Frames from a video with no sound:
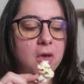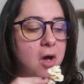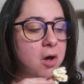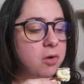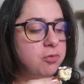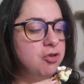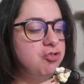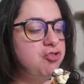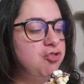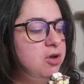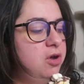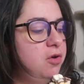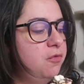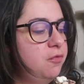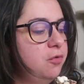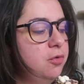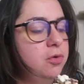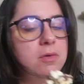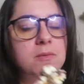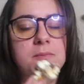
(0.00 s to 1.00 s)
Oh, did you hear
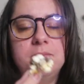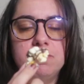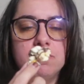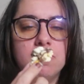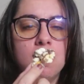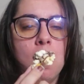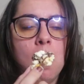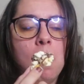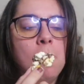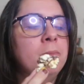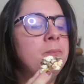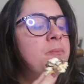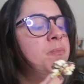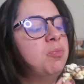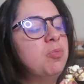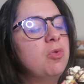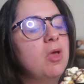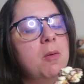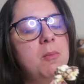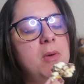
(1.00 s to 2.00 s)
food?
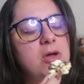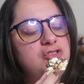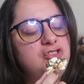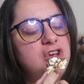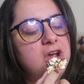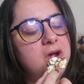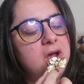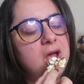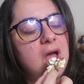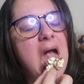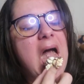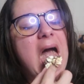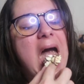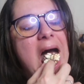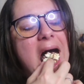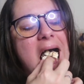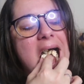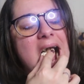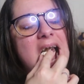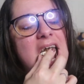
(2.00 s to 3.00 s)
I'm not sharing.
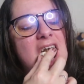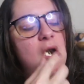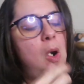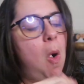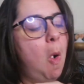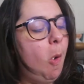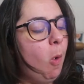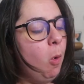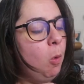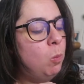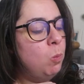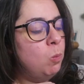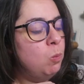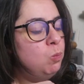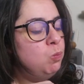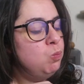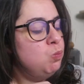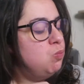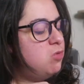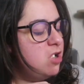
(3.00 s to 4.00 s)

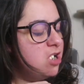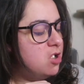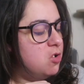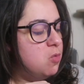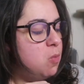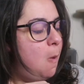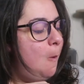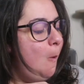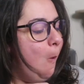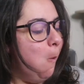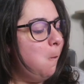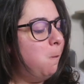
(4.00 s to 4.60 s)
No.